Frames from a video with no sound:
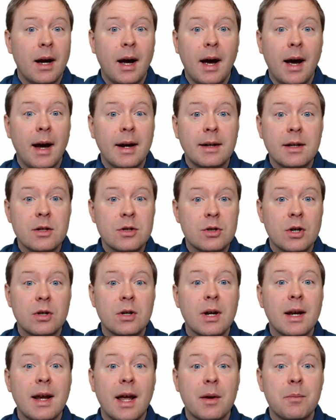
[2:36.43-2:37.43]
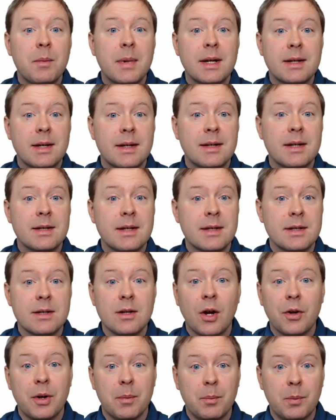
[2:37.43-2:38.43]
I can certainly admit that this is
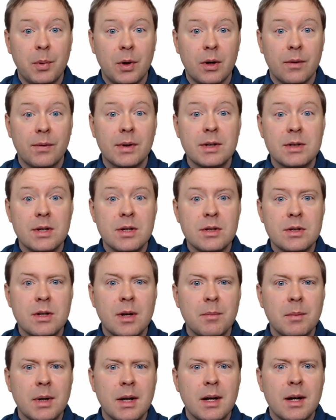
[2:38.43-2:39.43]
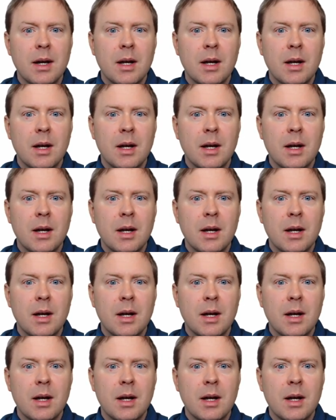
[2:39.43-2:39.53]
not a perfect system,